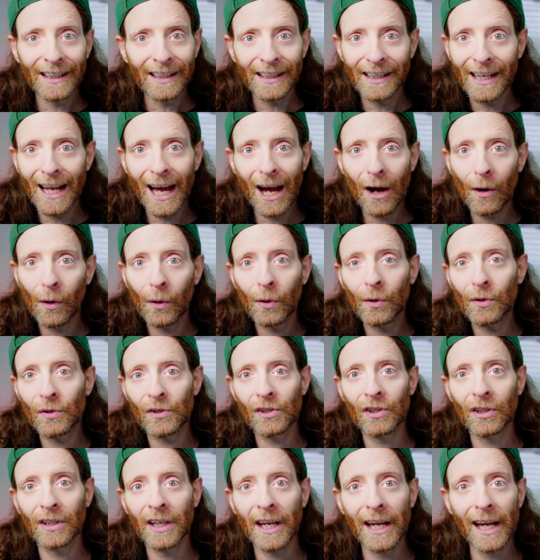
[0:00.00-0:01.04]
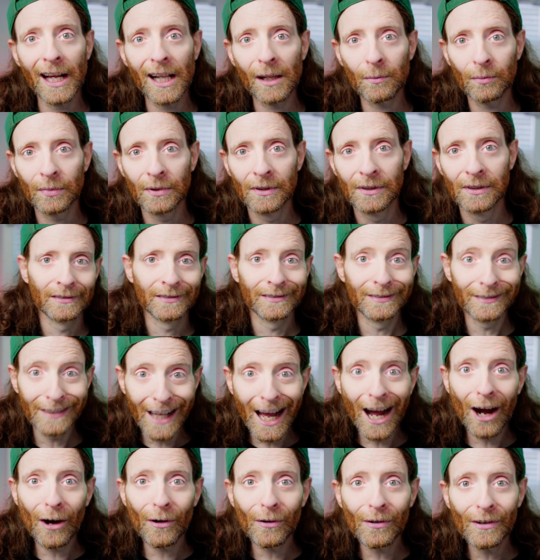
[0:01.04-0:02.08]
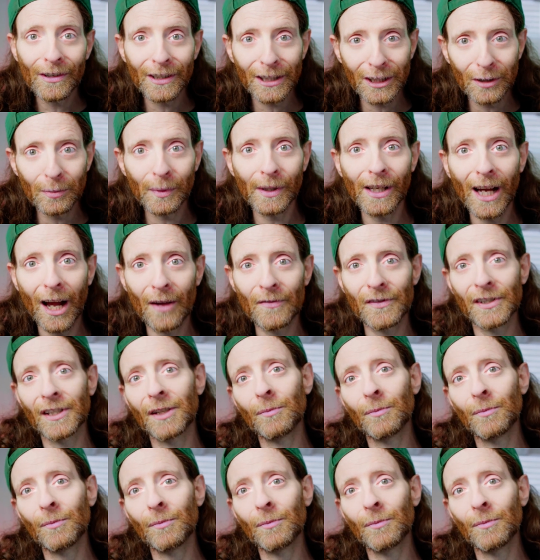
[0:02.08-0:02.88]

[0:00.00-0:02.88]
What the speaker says: now who is going to help? Now it becomes an